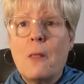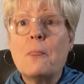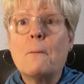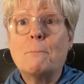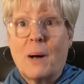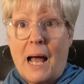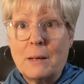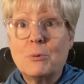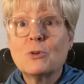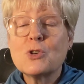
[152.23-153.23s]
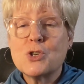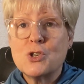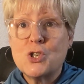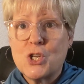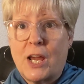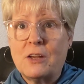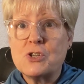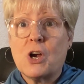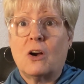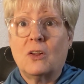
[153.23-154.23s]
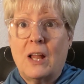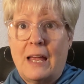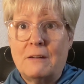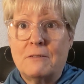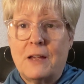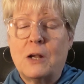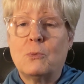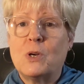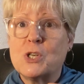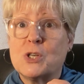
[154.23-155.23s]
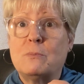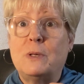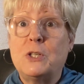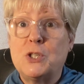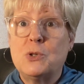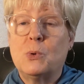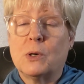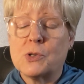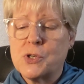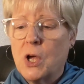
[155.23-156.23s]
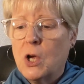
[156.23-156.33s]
The Bible should change our life, and we should be doers.